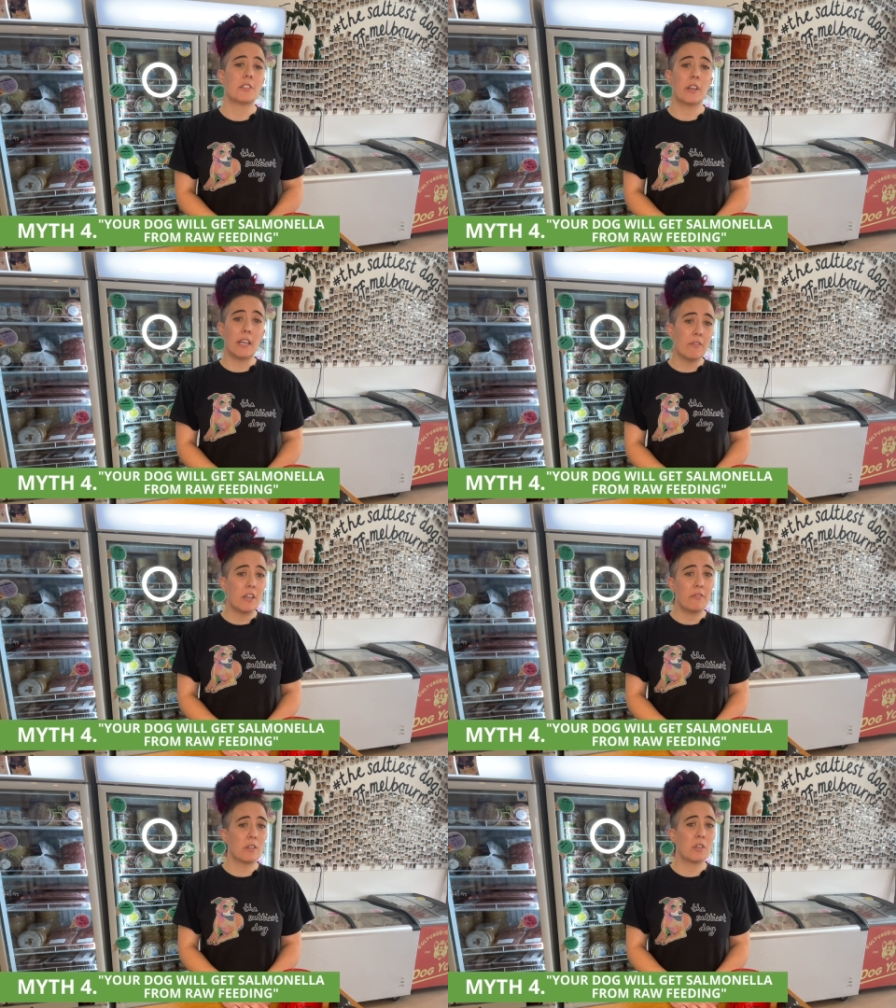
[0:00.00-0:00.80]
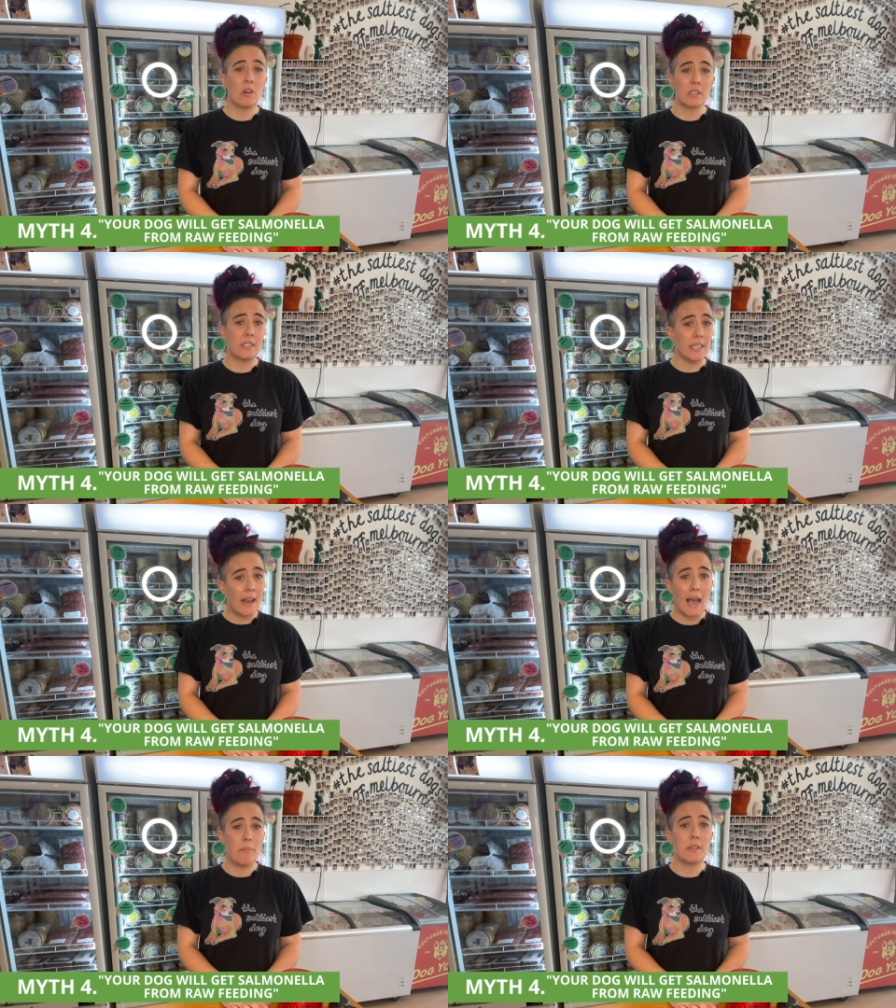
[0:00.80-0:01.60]
So even if your dog
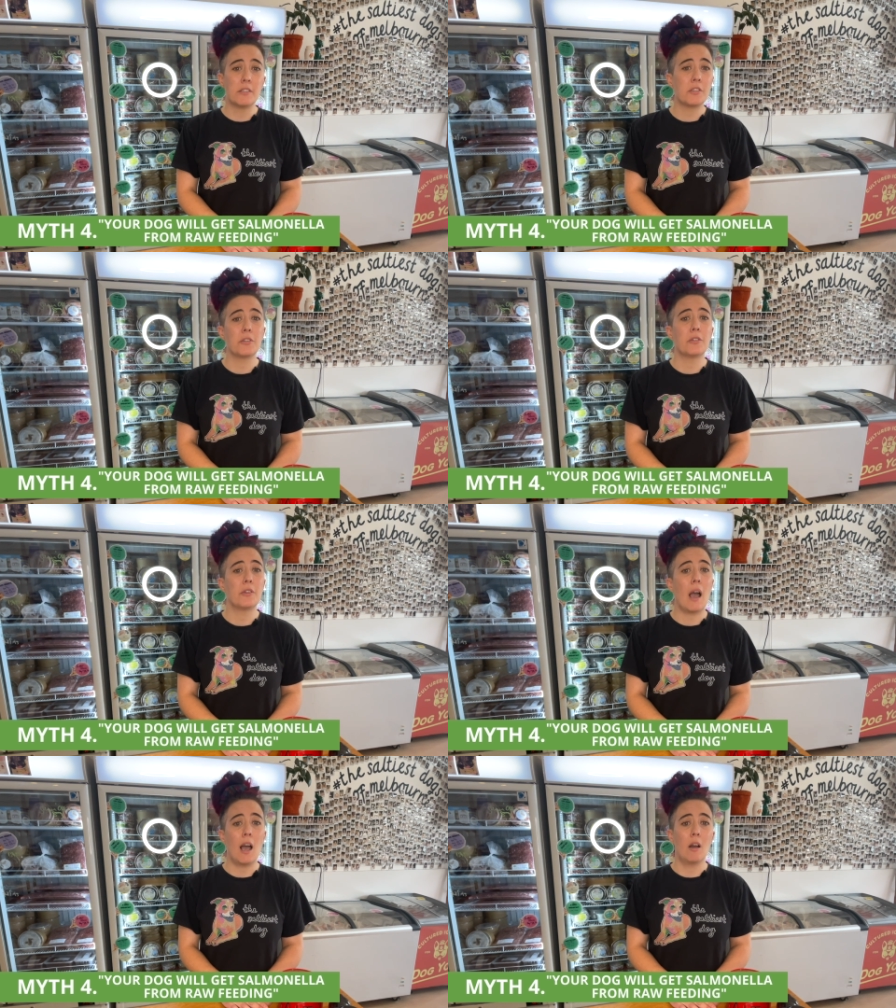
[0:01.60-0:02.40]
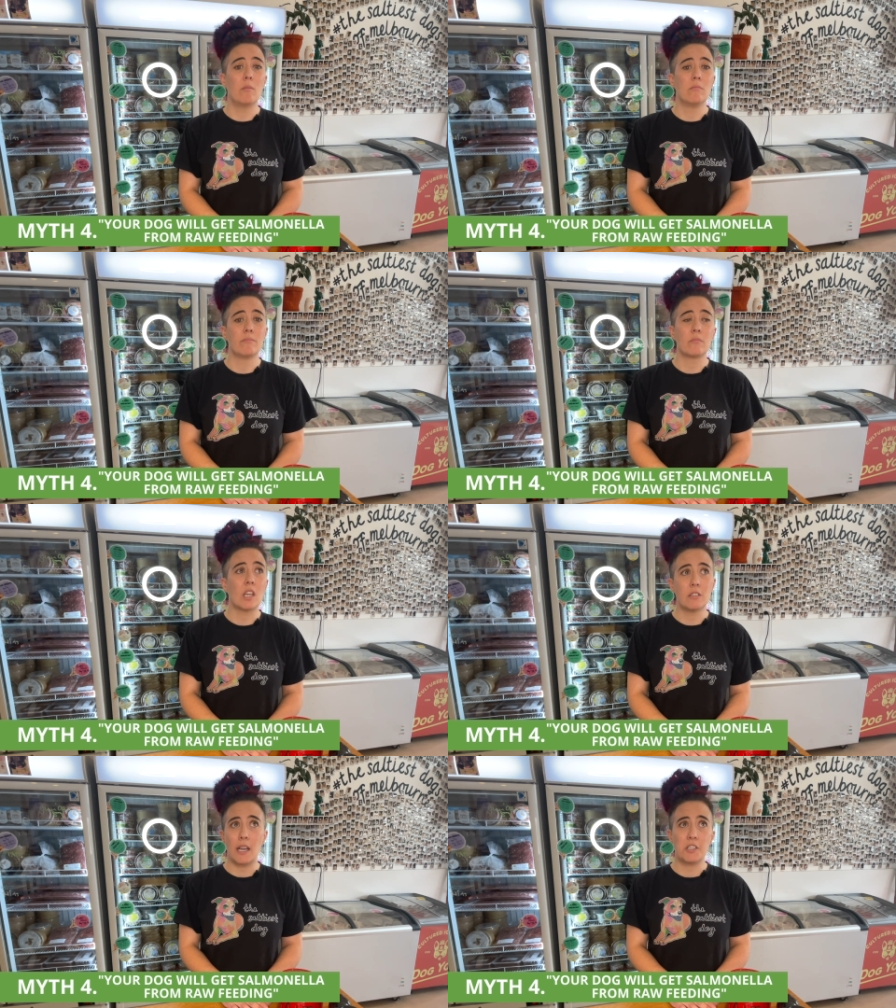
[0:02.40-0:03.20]
did happen to um,
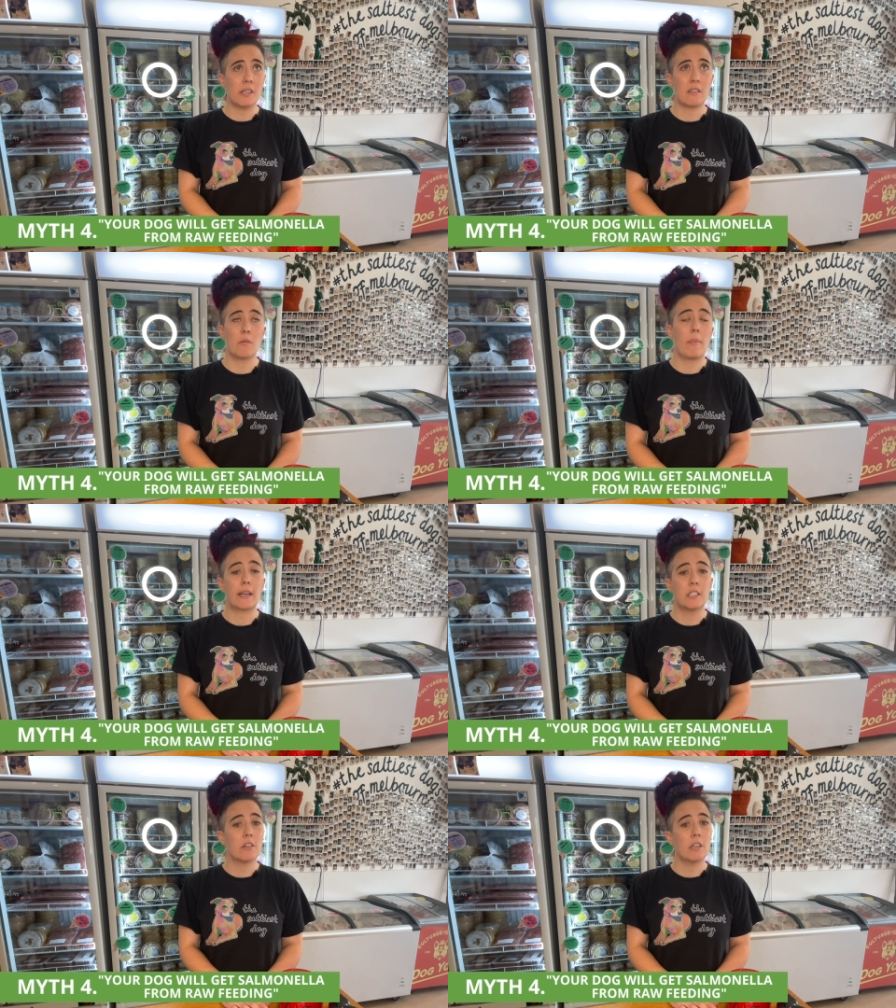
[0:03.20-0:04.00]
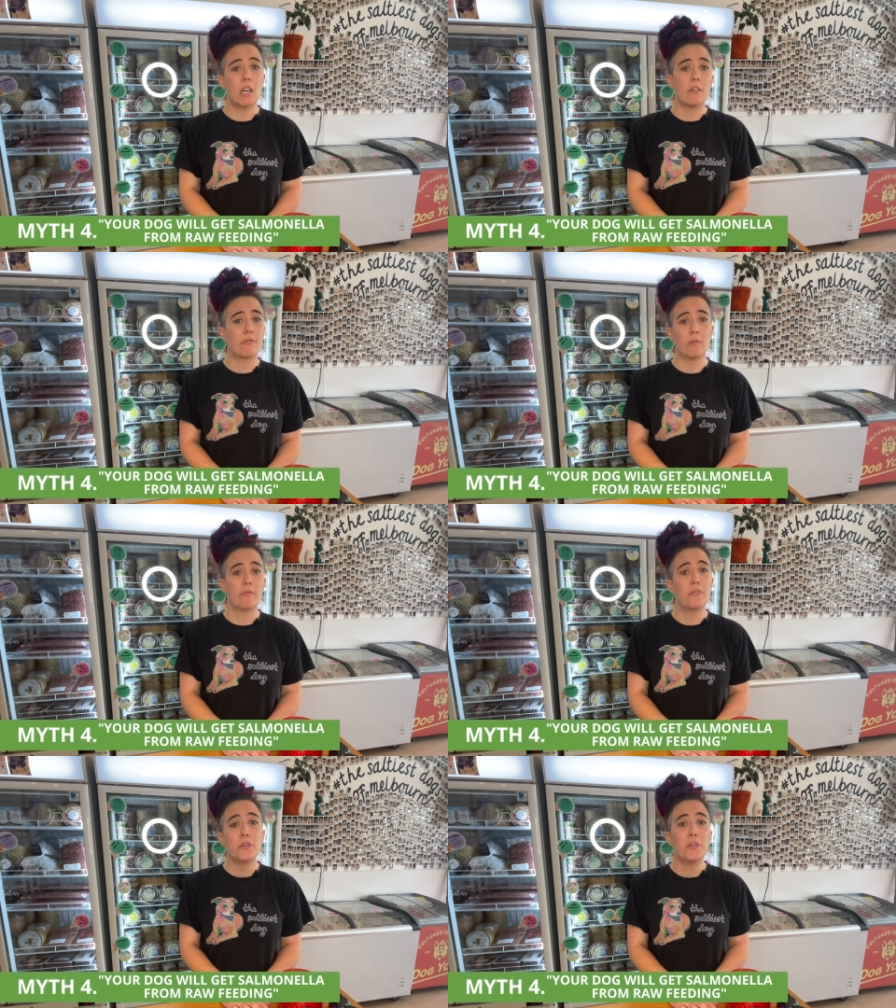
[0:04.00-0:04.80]
digest some bacteria
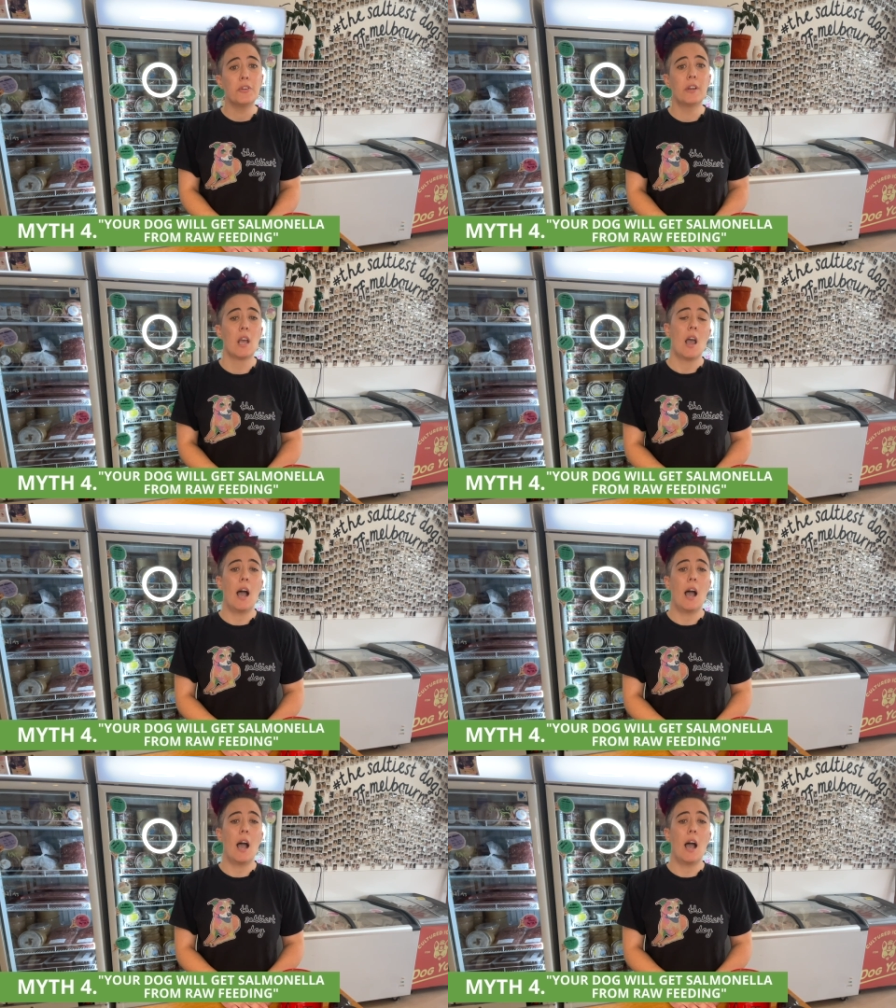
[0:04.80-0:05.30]
from food,